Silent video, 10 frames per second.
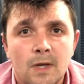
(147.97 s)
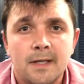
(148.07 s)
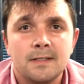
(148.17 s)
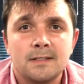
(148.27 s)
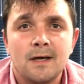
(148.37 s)
I
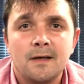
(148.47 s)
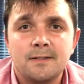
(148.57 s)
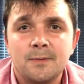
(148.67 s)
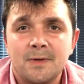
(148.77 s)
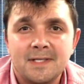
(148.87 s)
can
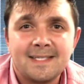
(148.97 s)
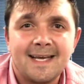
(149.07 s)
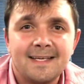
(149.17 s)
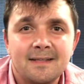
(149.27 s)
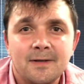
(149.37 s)
start to
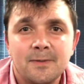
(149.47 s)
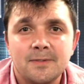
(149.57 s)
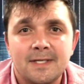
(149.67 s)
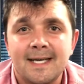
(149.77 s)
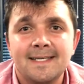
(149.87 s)
understand
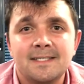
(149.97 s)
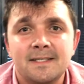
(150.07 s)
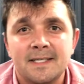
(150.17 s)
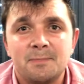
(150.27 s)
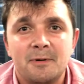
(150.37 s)
those
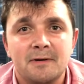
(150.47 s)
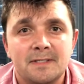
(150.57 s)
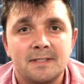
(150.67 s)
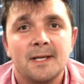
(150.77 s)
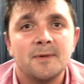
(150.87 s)
occasions and
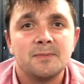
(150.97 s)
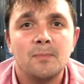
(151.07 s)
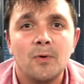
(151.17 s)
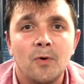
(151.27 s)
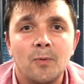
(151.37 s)
experiences so much
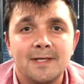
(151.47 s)
more,